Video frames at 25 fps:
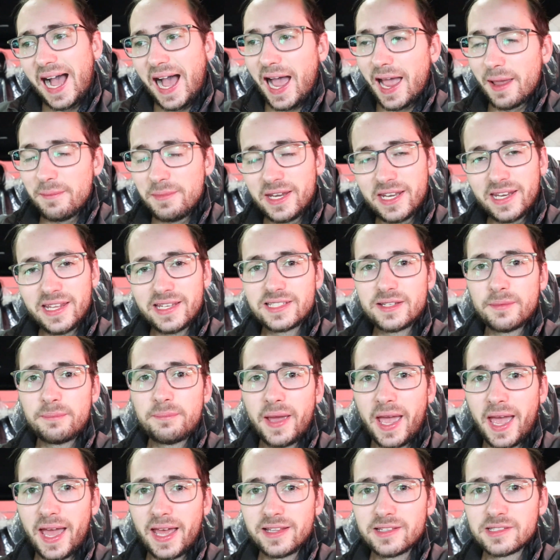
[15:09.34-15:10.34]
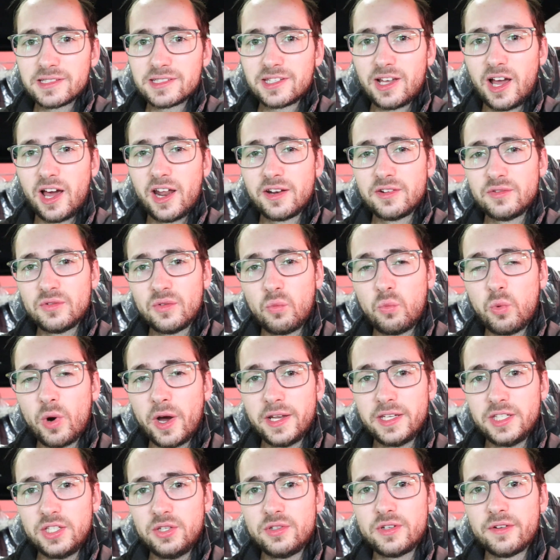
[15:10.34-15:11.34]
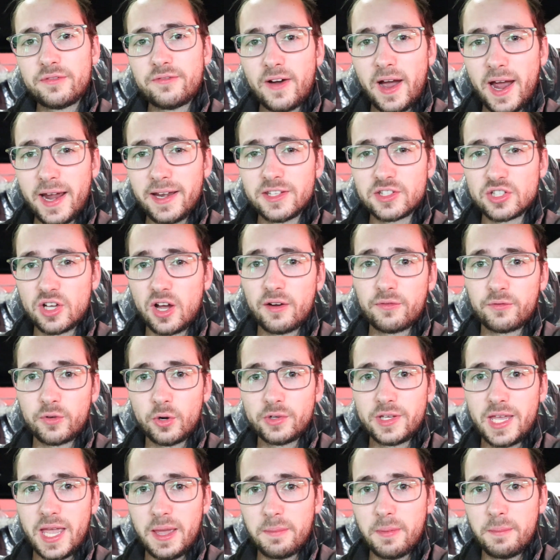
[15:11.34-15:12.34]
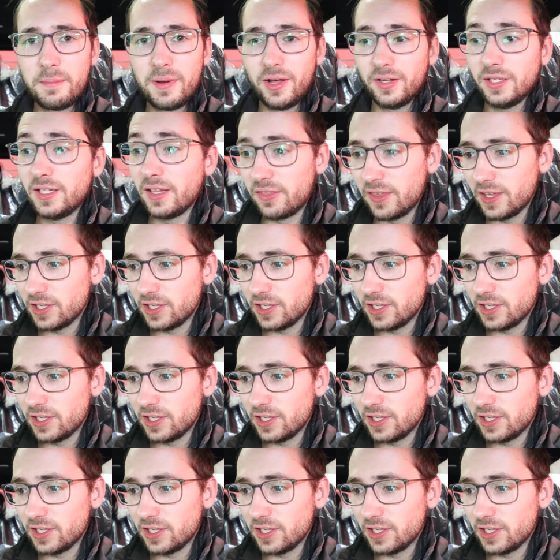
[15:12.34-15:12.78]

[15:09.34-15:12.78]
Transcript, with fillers: I mean, it depends on what you define as off-road capability.